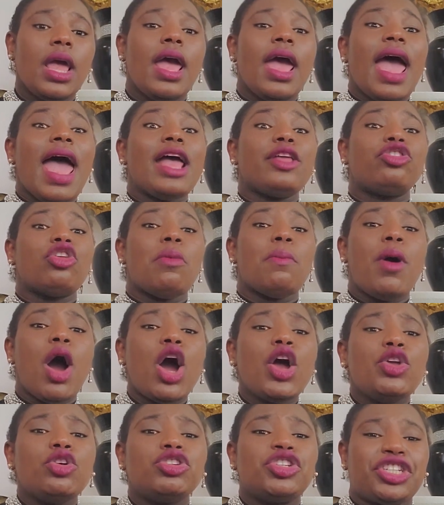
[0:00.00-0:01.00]
And the
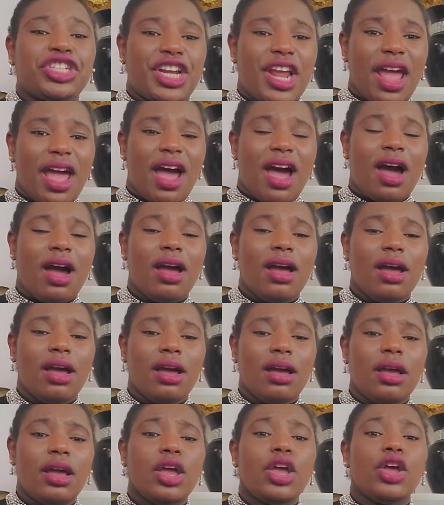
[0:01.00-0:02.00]
more you share,
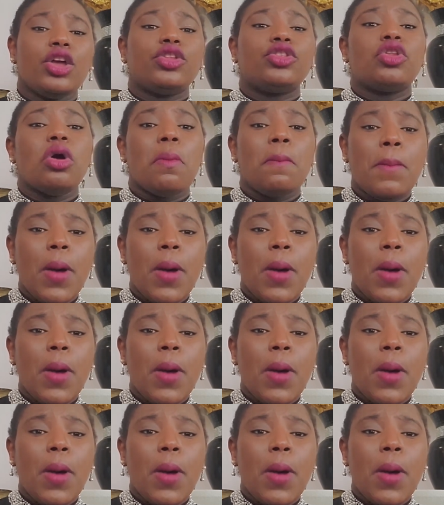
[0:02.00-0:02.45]
the